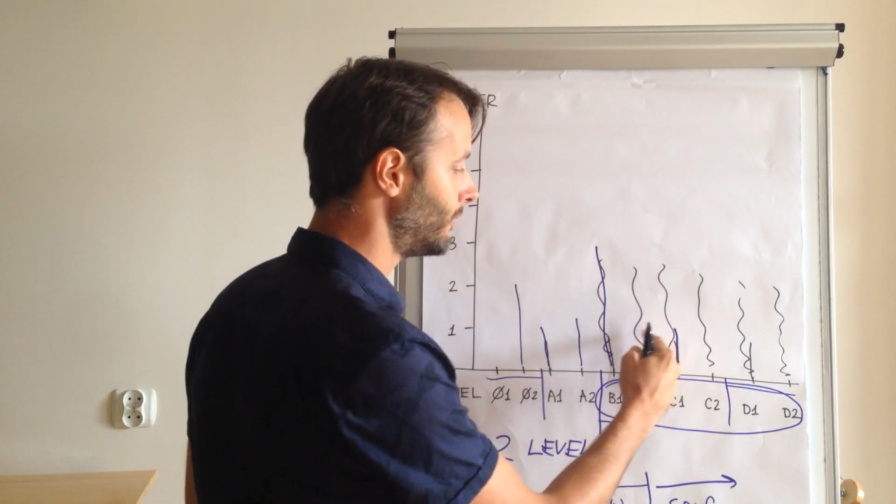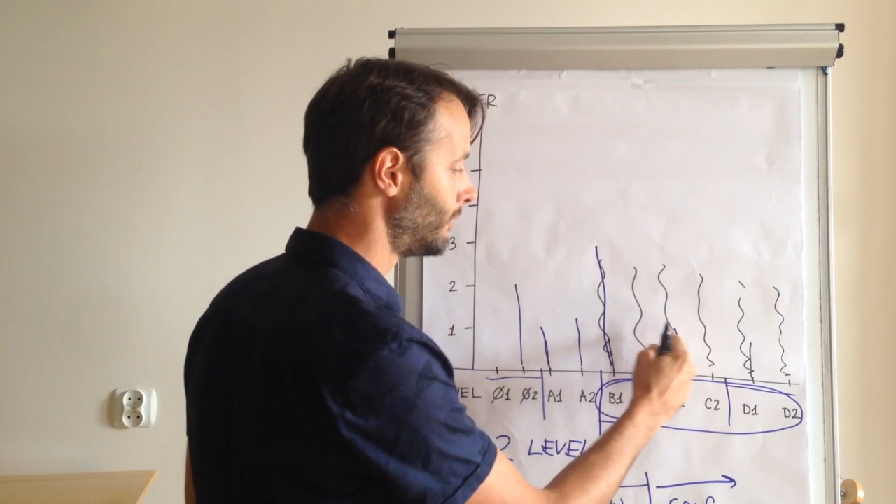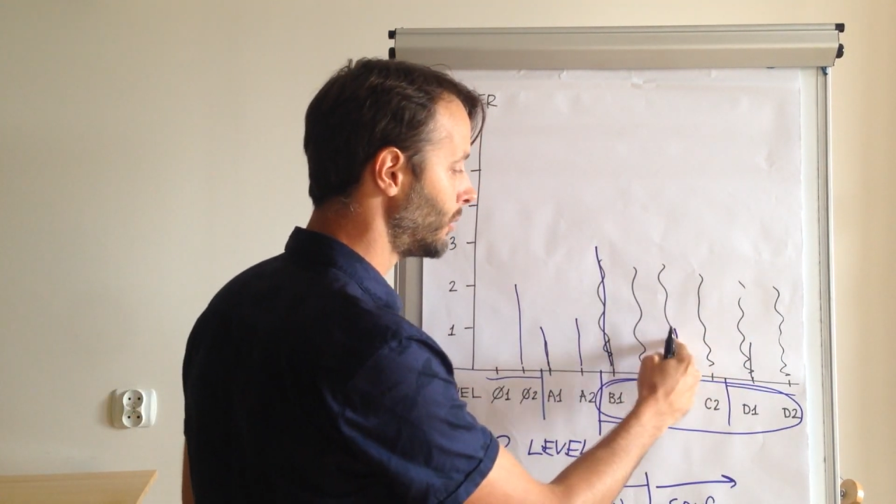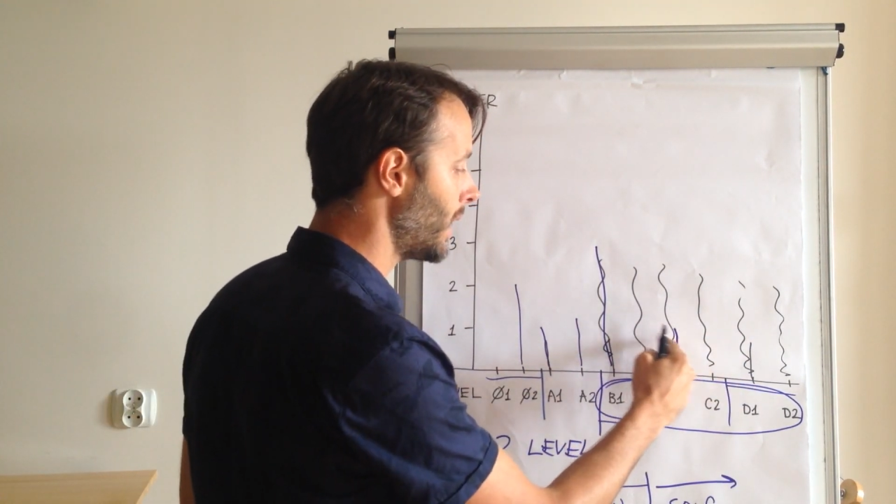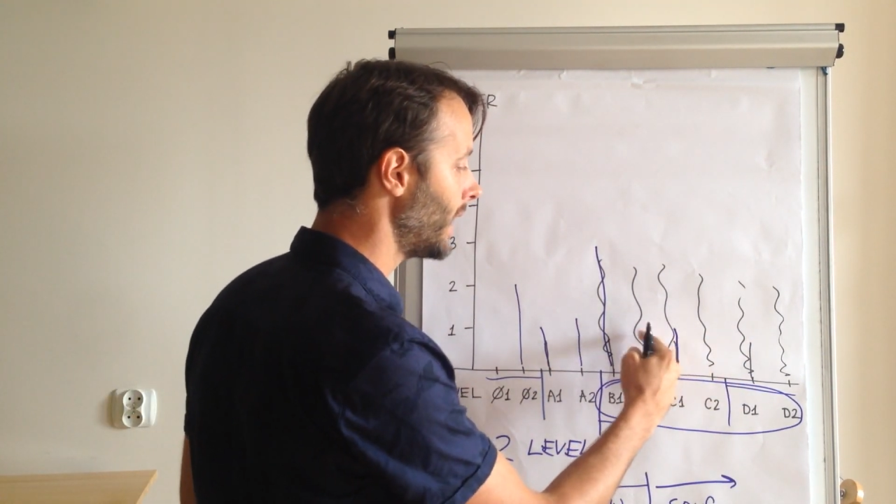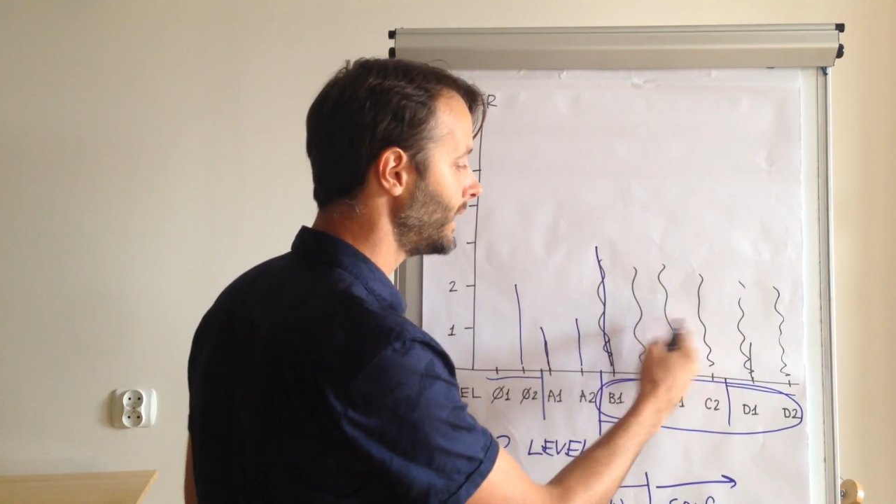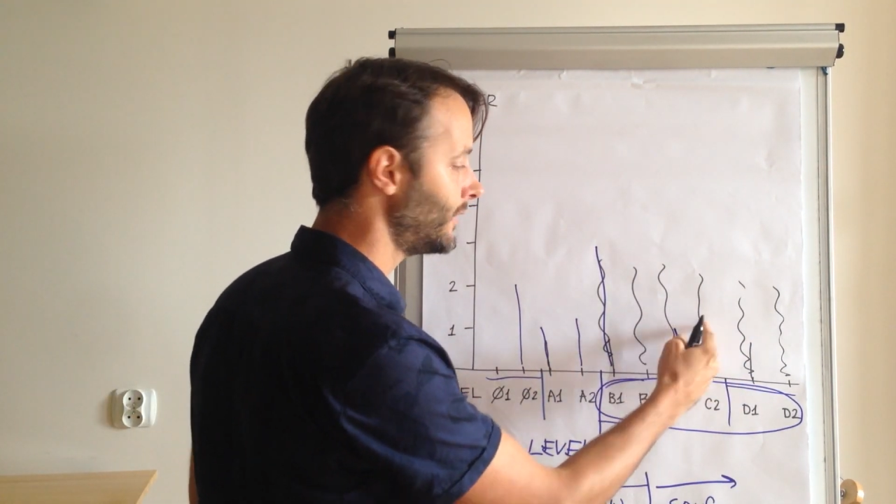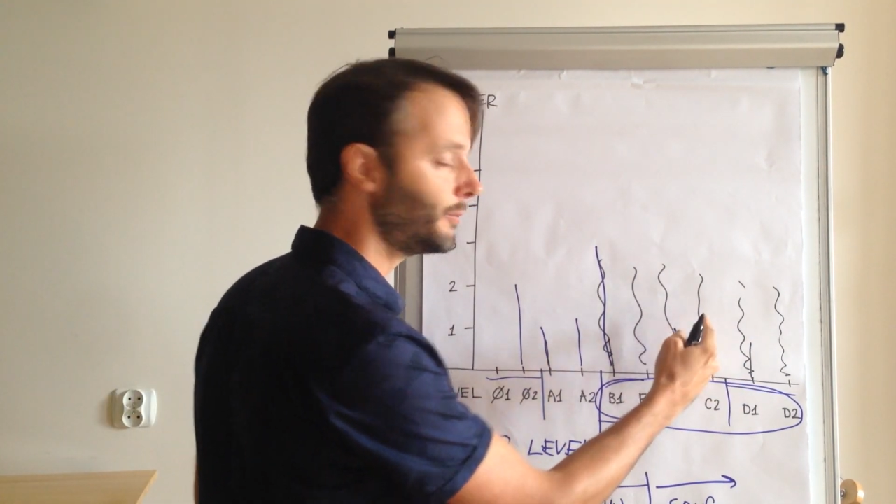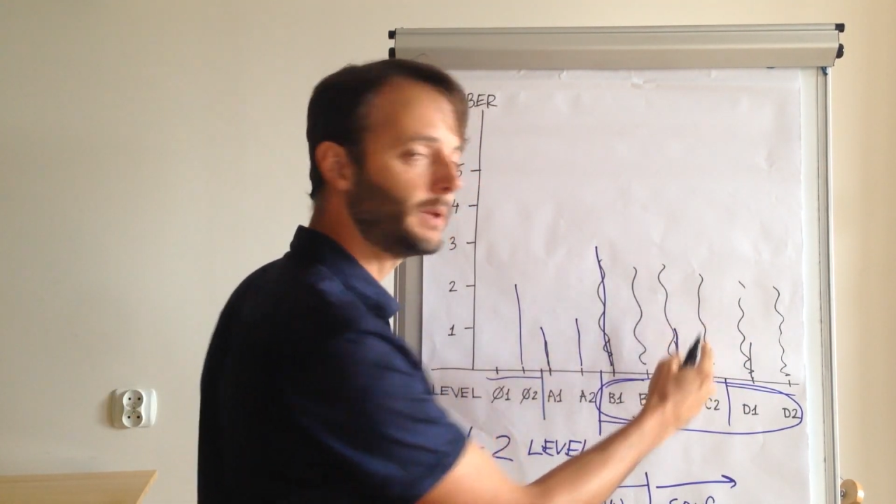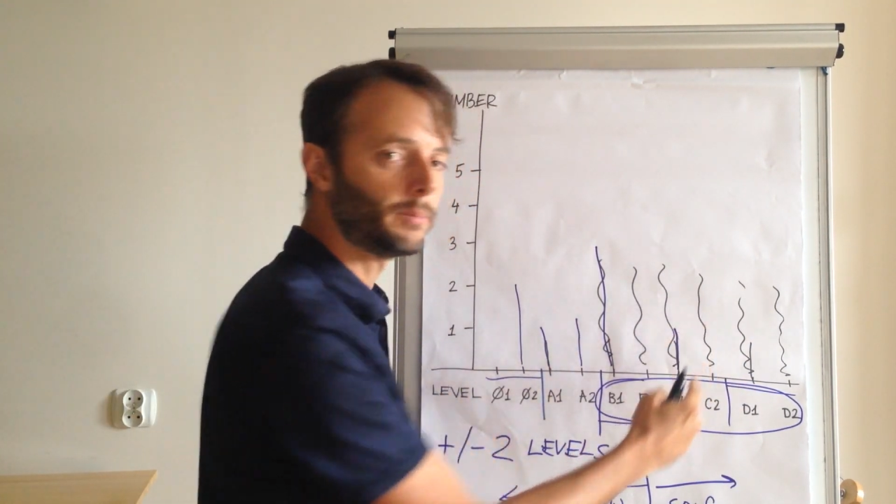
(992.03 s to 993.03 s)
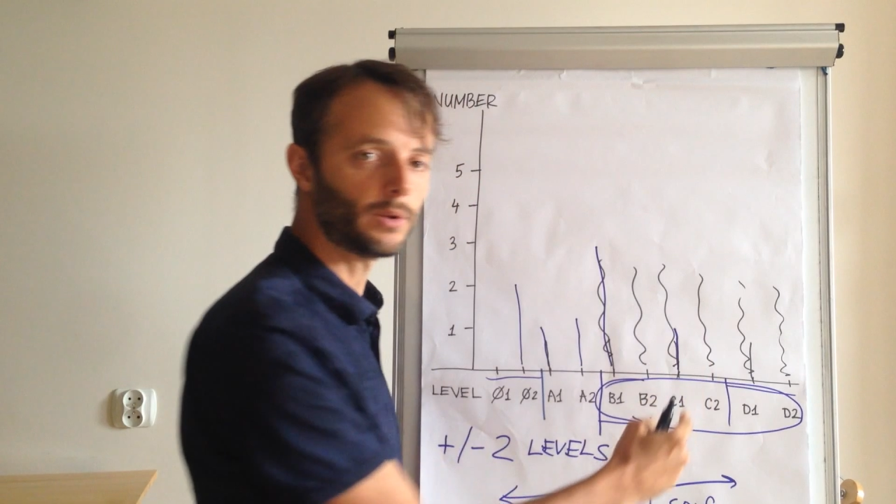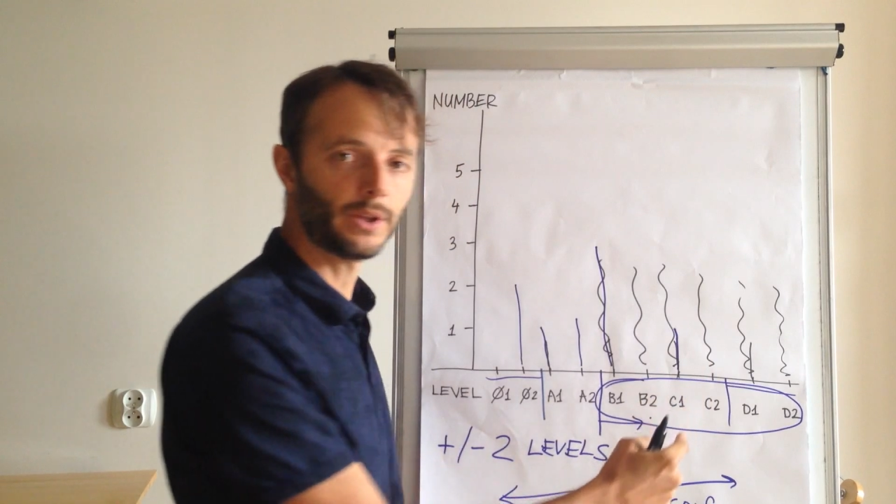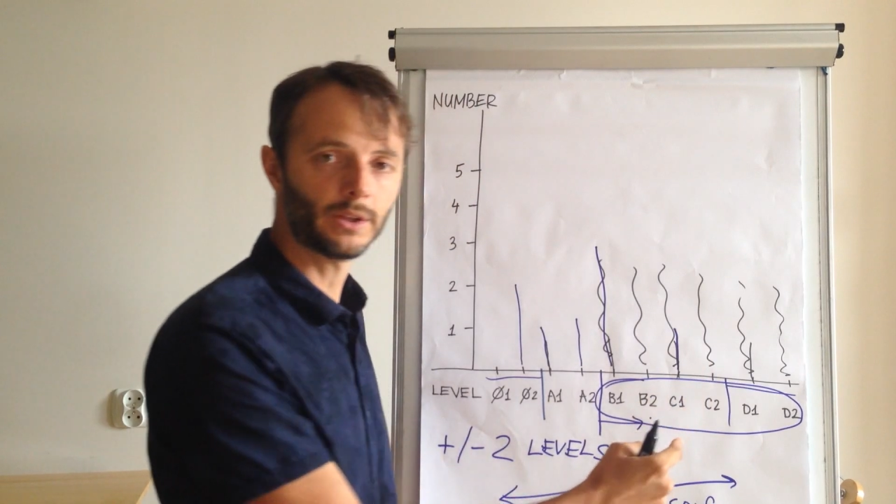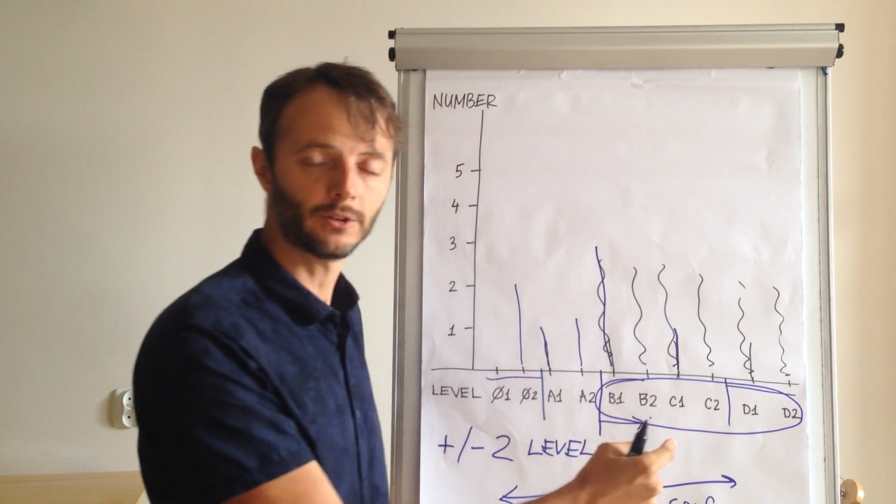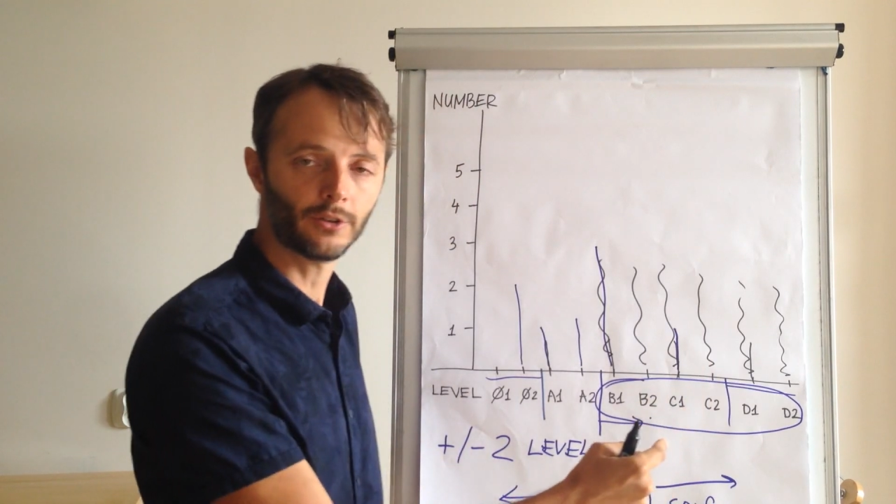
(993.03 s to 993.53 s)
variety of people
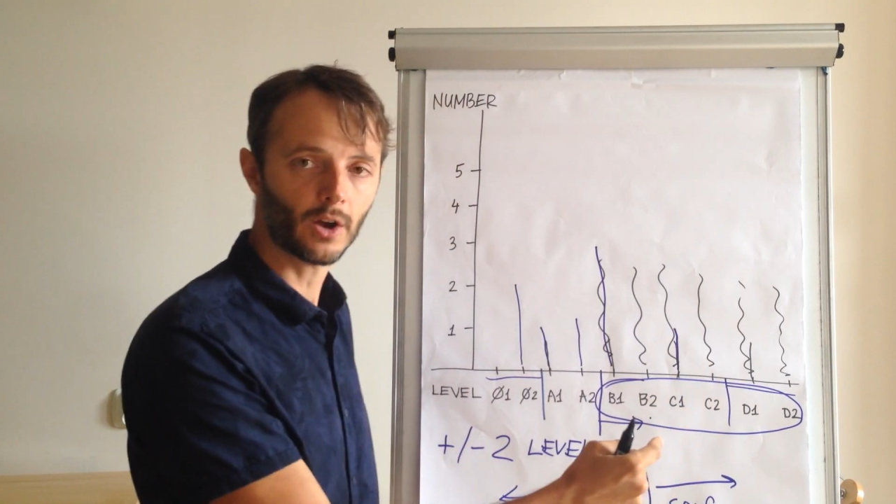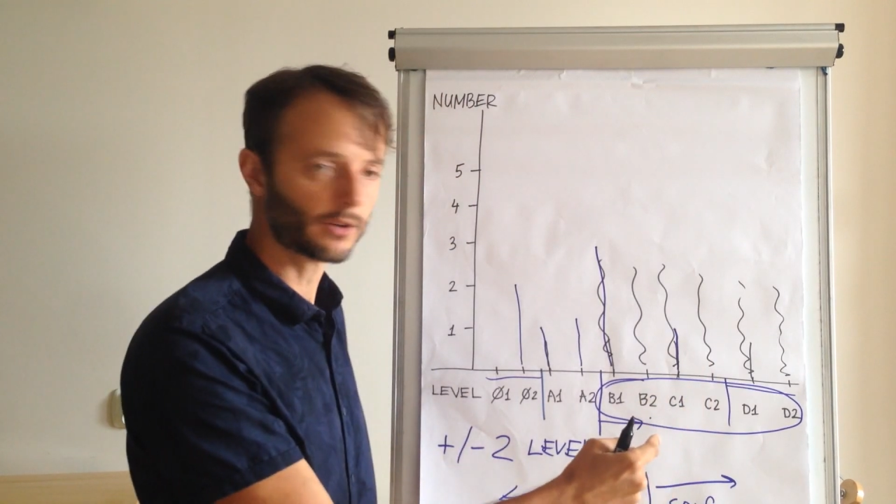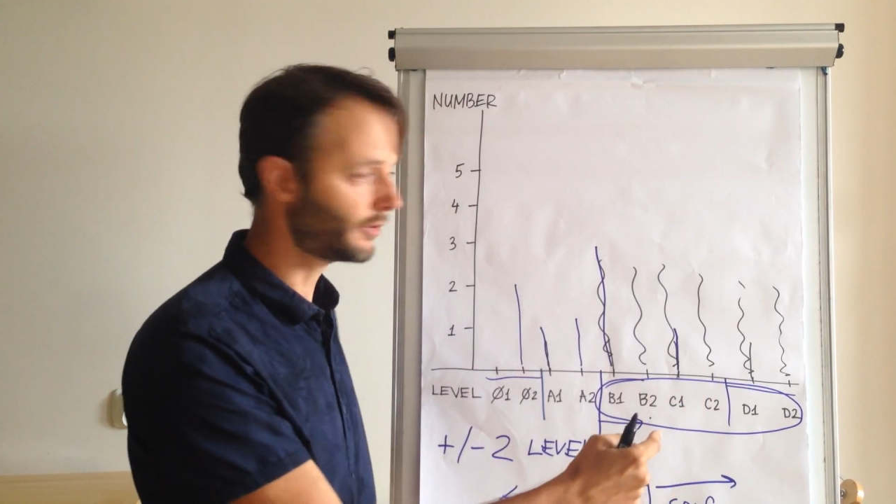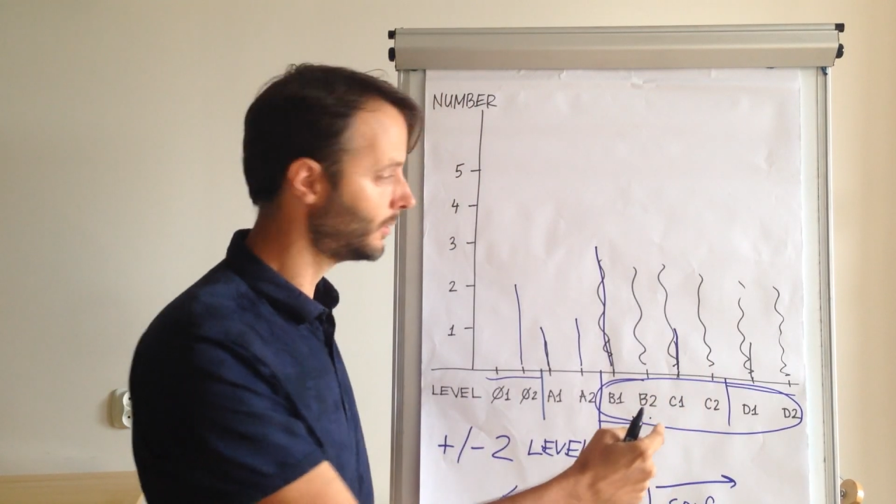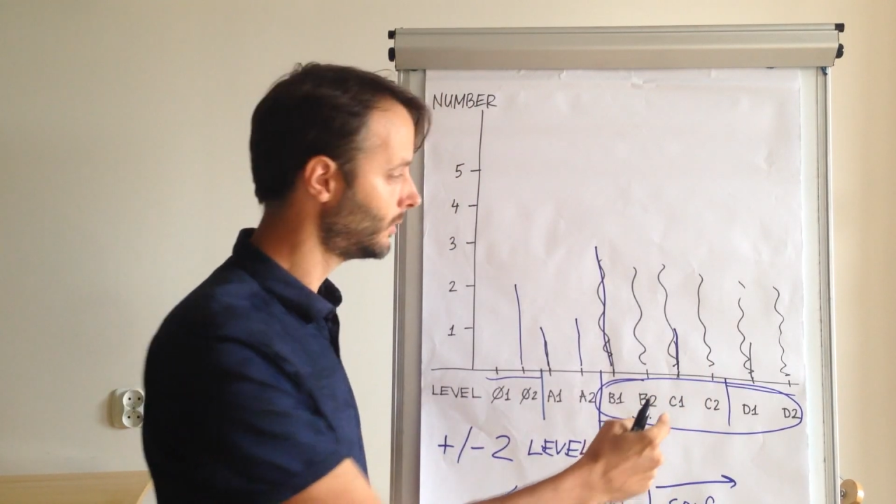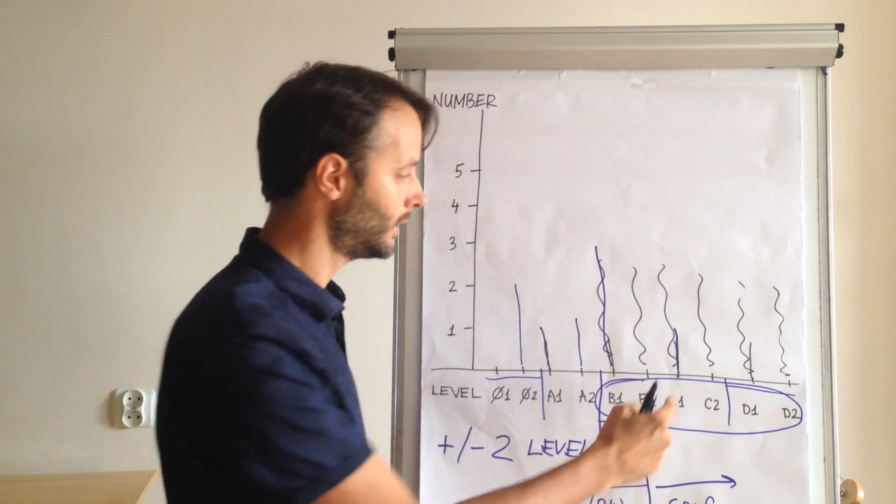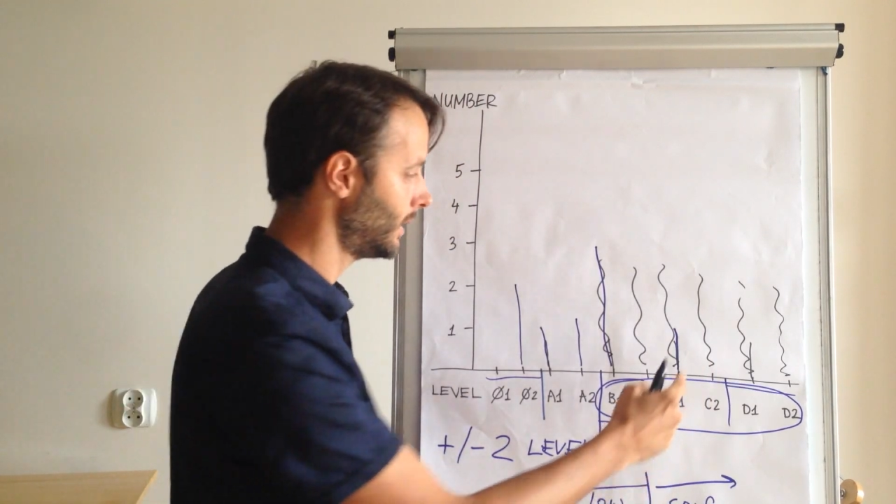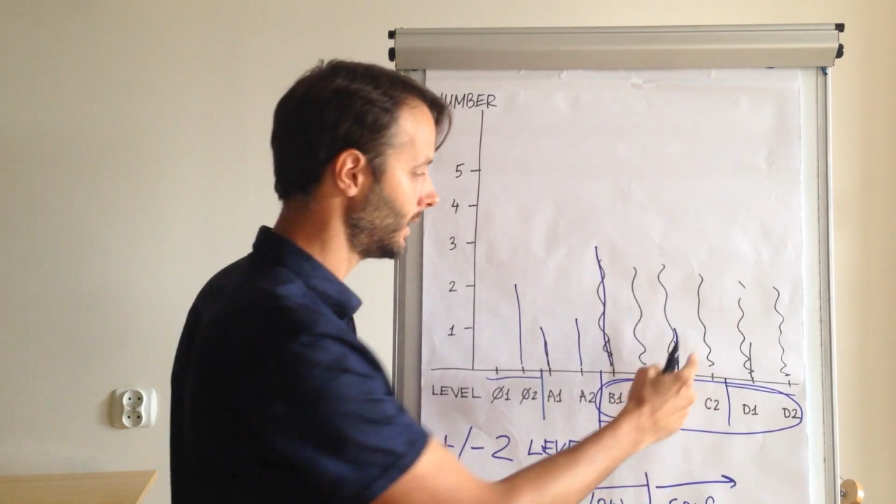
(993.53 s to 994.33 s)
he can talk to,